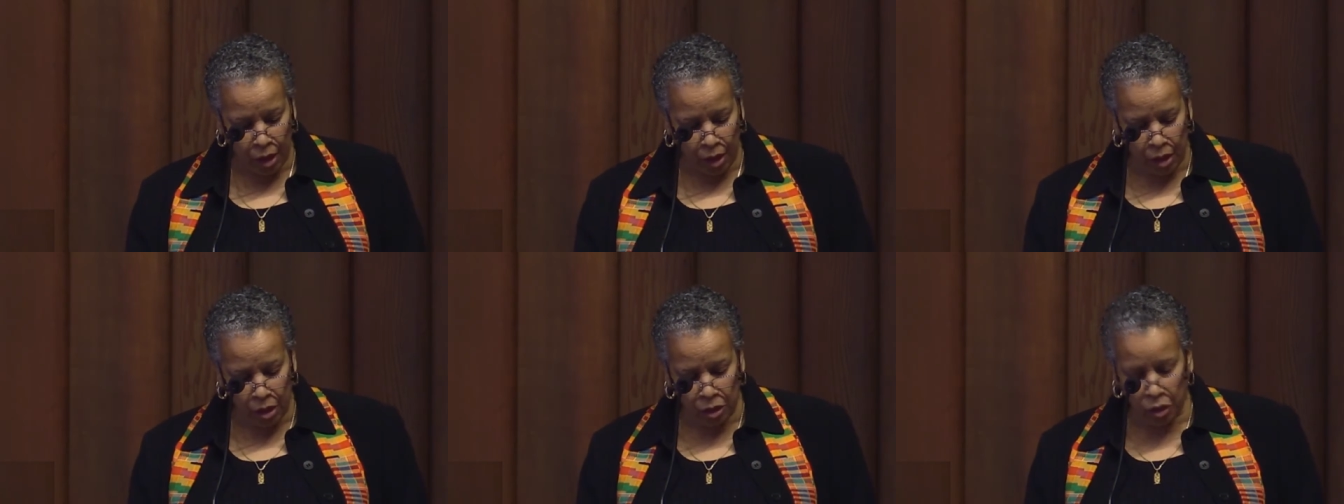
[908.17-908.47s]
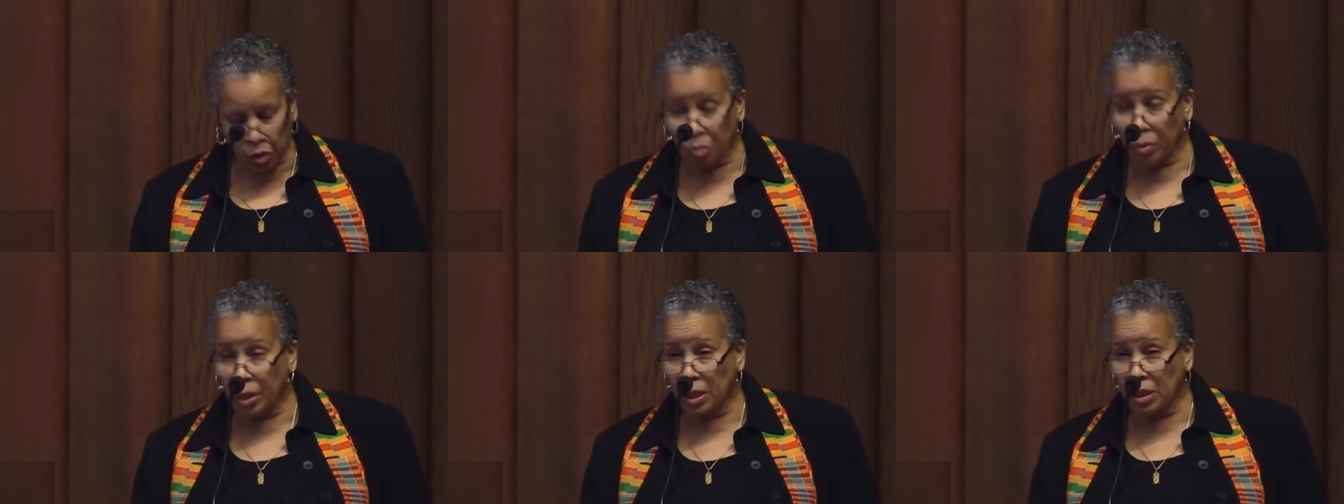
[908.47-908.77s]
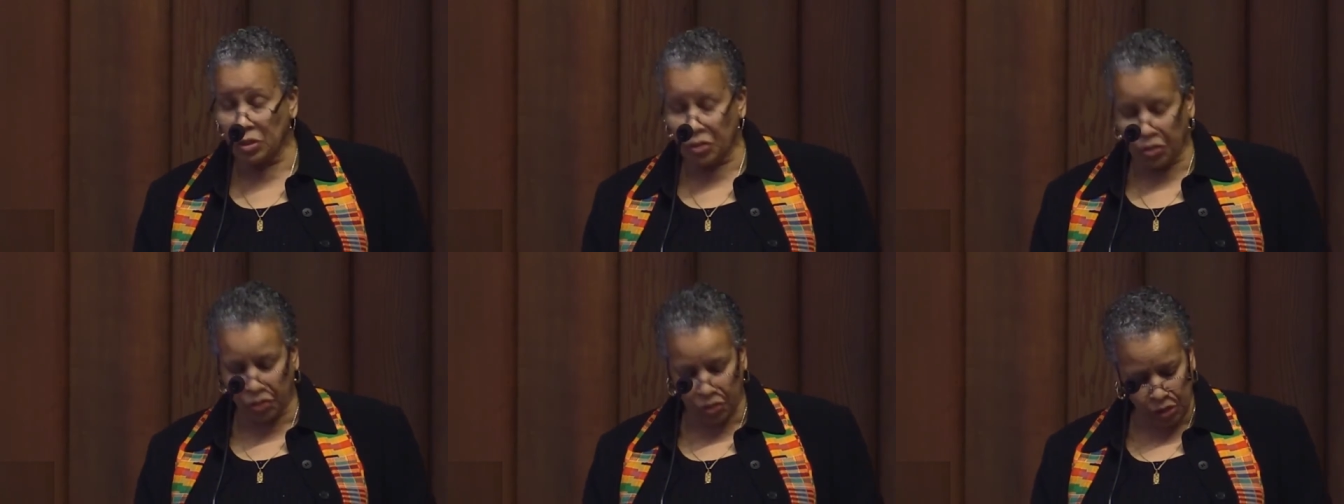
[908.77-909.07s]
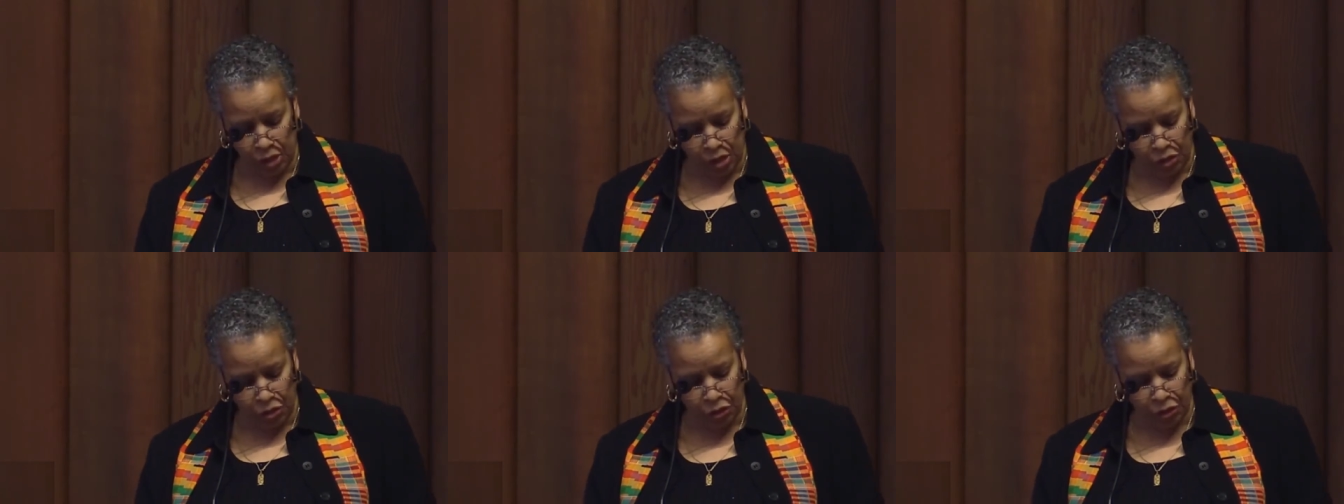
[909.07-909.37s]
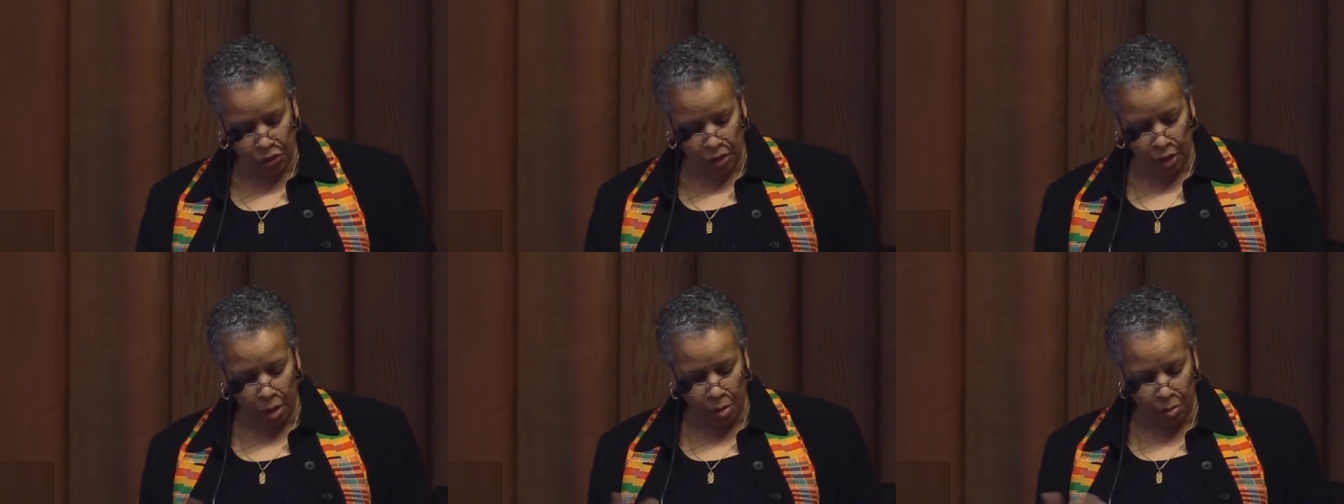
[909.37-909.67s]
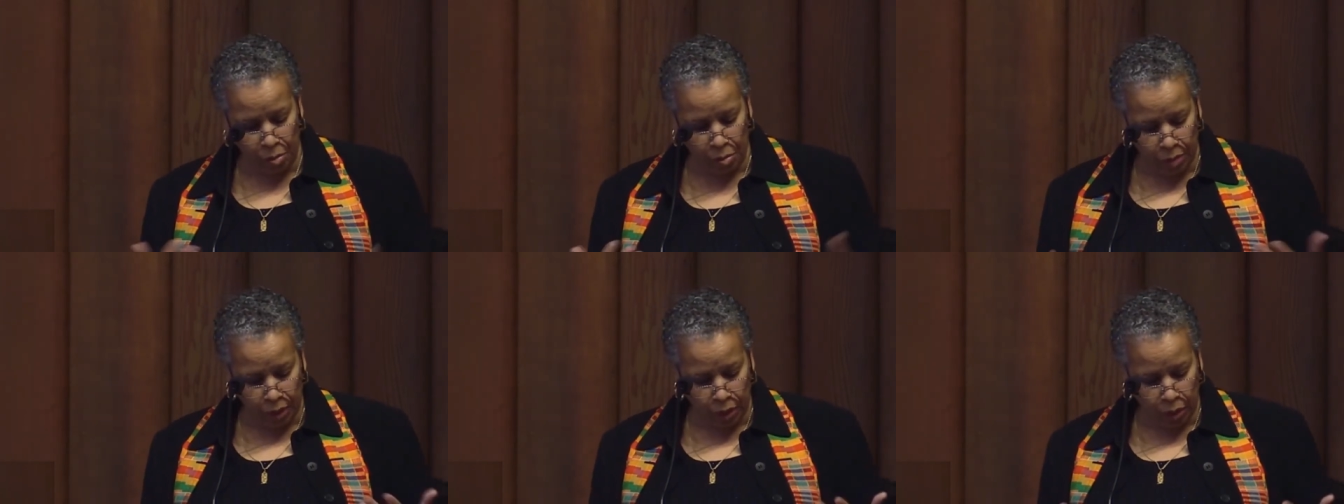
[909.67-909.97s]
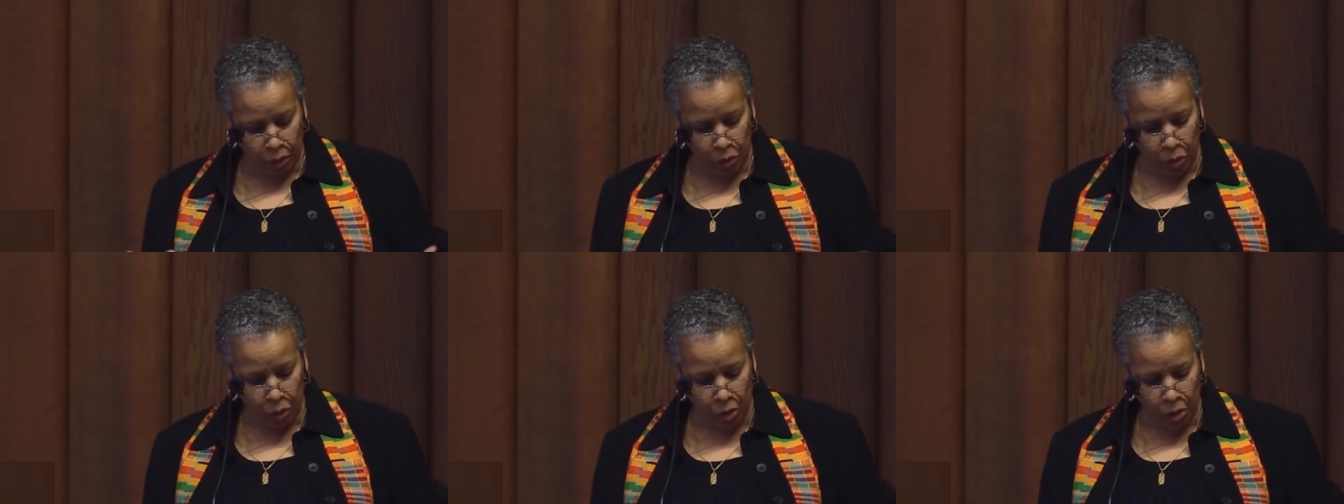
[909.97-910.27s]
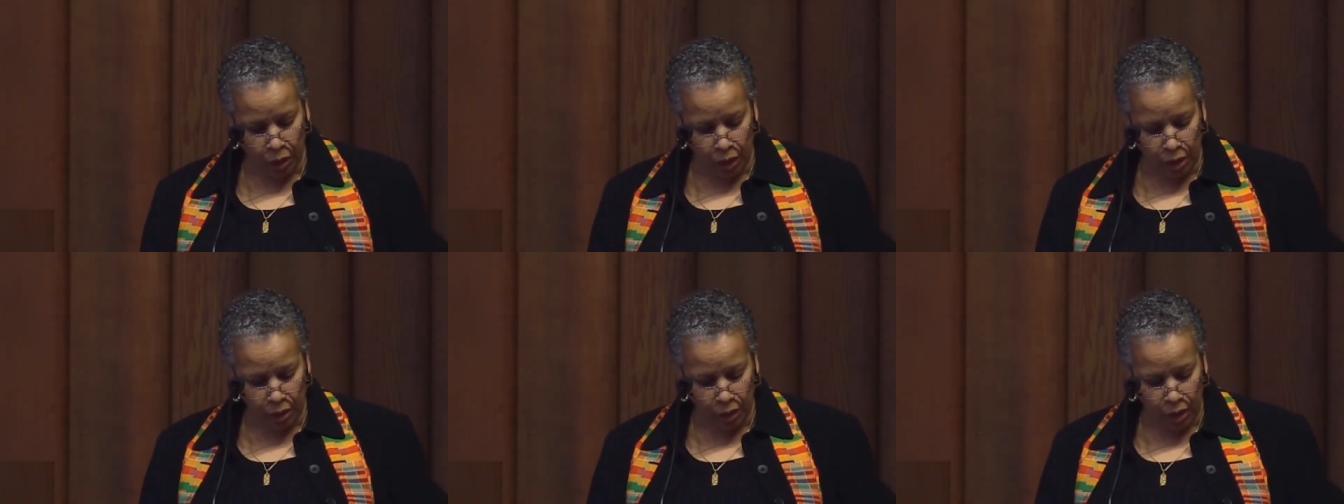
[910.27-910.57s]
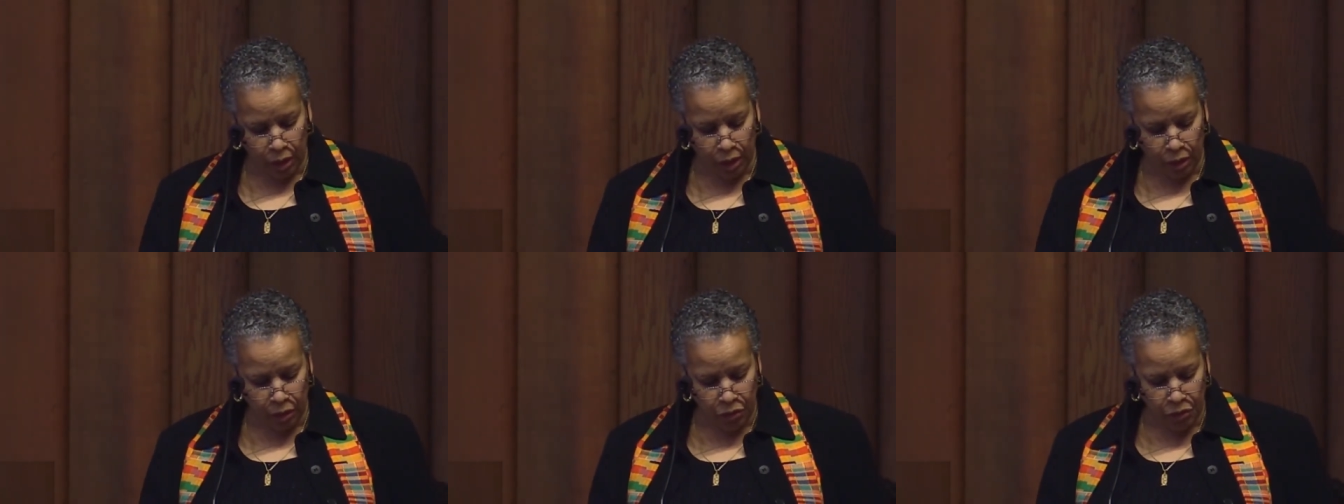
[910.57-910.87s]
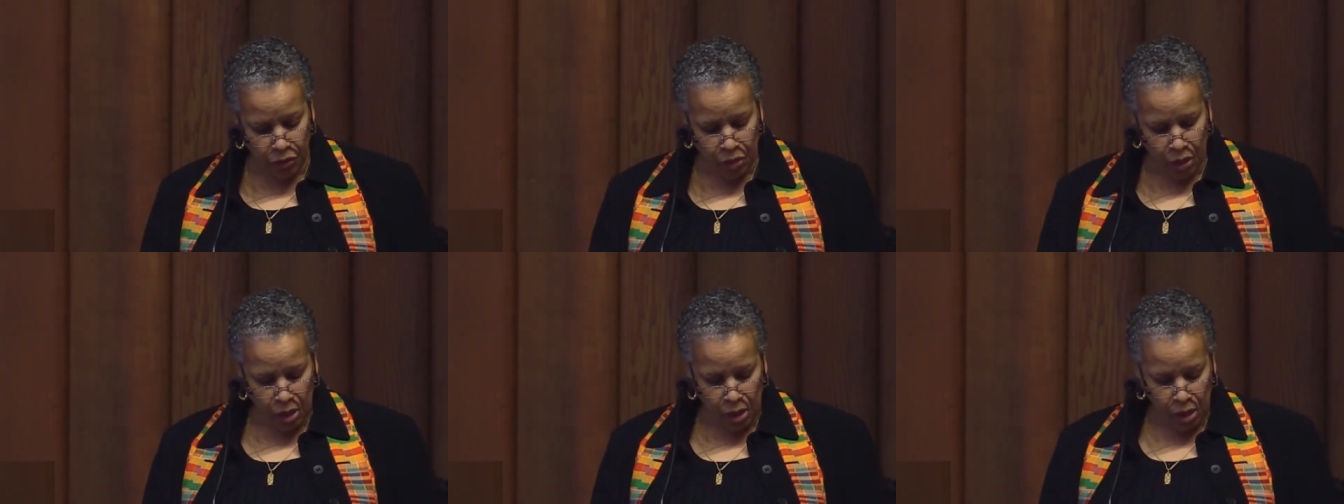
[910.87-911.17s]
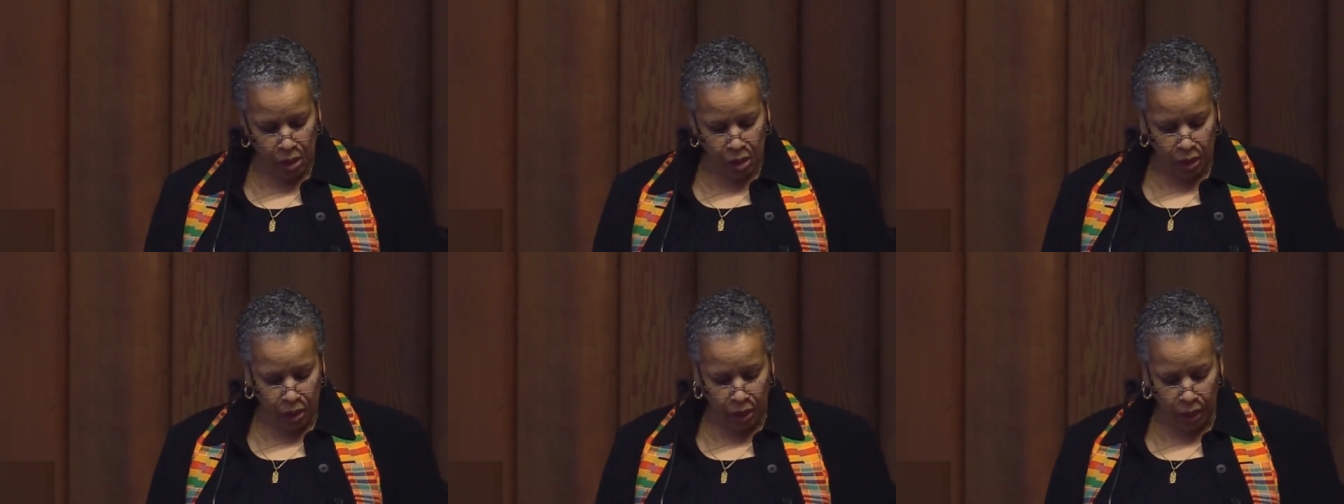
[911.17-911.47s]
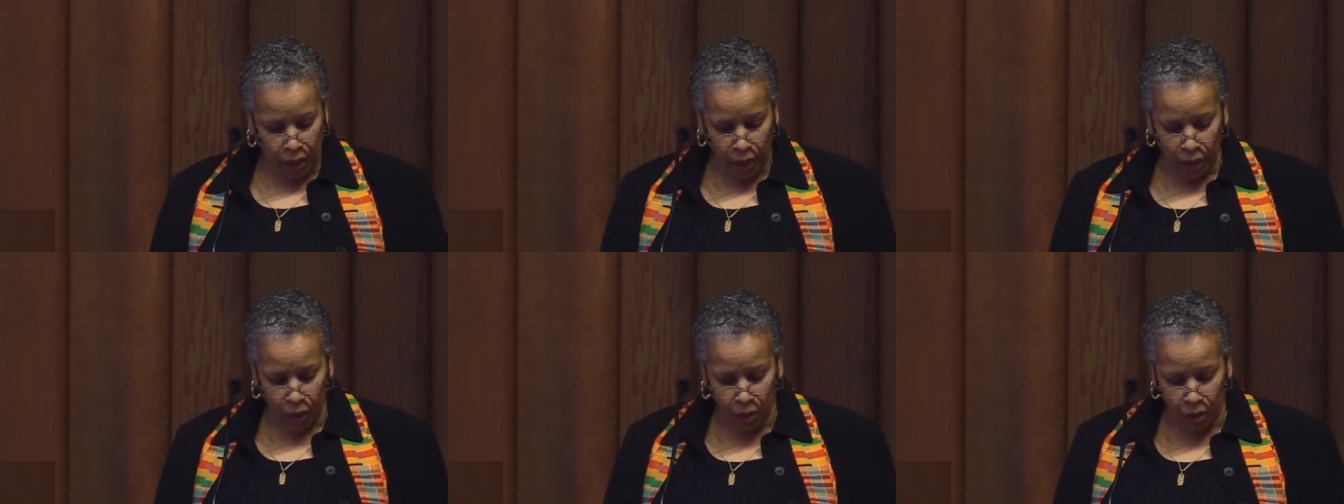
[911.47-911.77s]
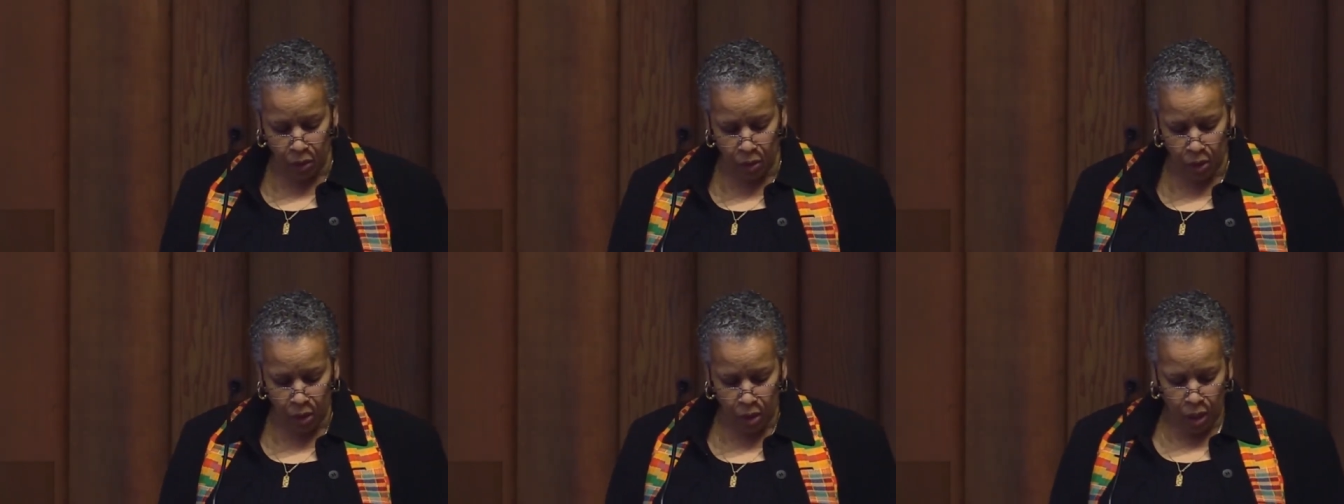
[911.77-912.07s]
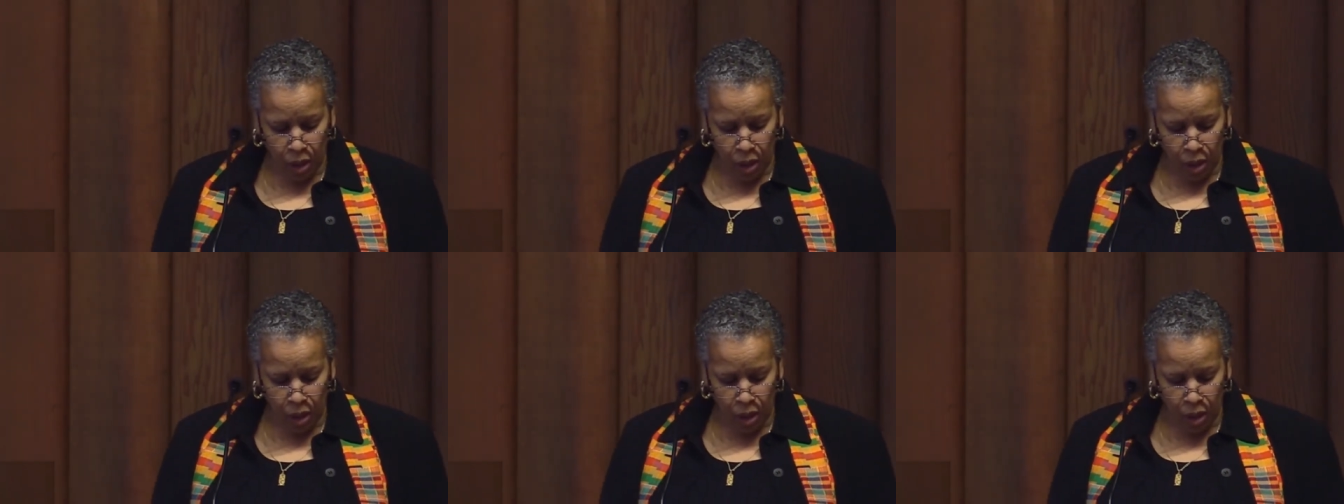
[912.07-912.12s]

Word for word: Uh, you might see some being organized now.